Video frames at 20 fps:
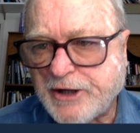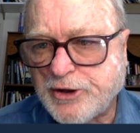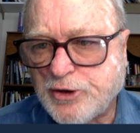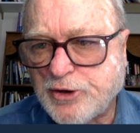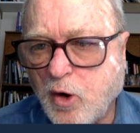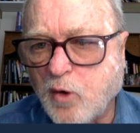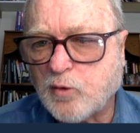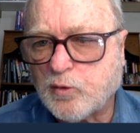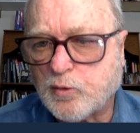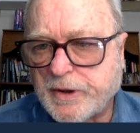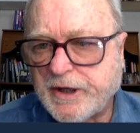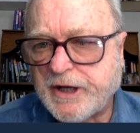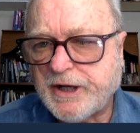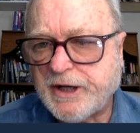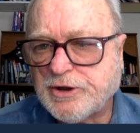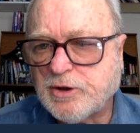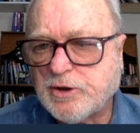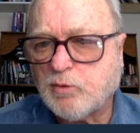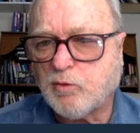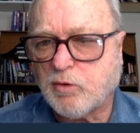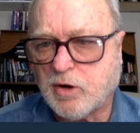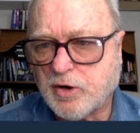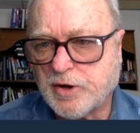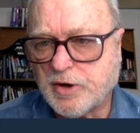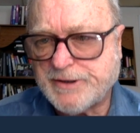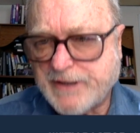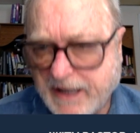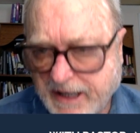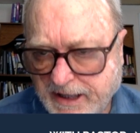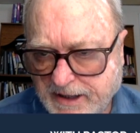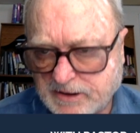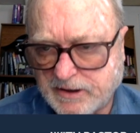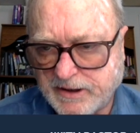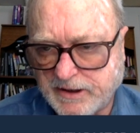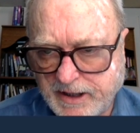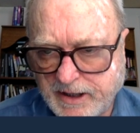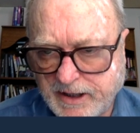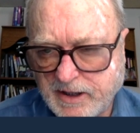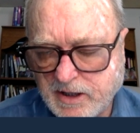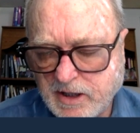don't read the Word daily,